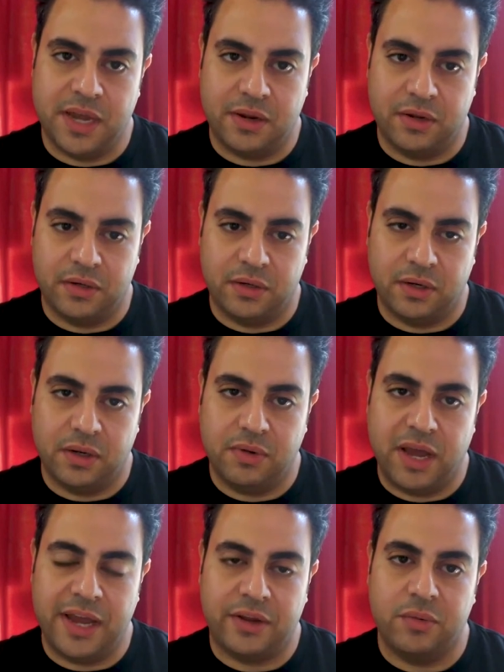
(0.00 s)
I can
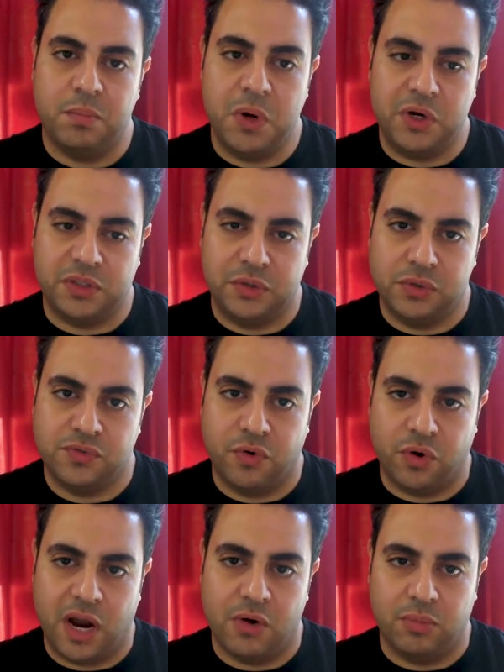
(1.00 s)
I can book those
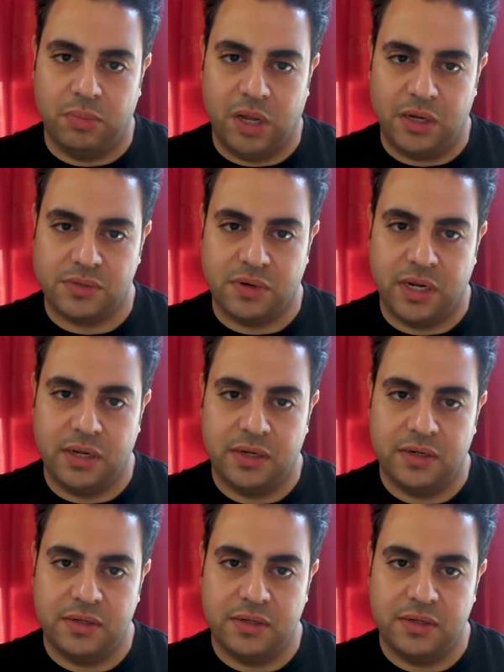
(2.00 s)
four hour blocks, right?